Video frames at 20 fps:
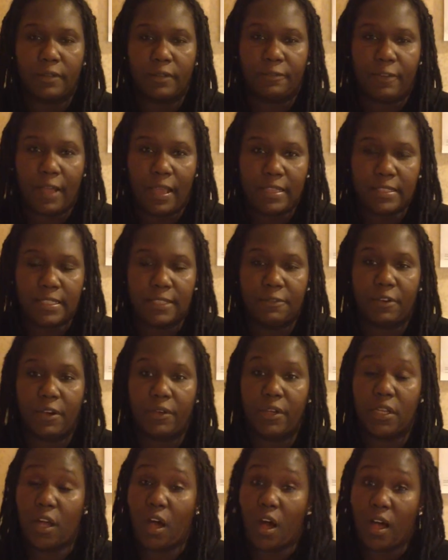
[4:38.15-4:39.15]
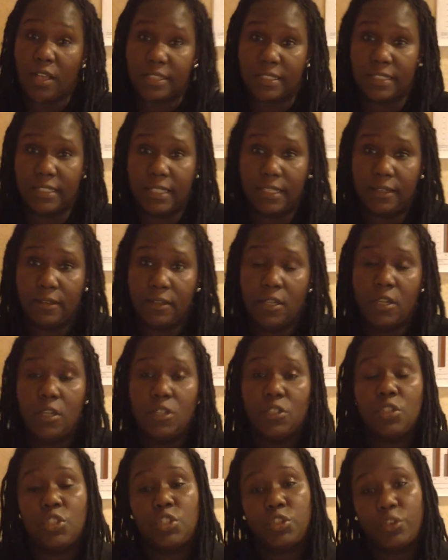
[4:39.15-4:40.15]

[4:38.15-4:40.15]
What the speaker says: finds it very costly to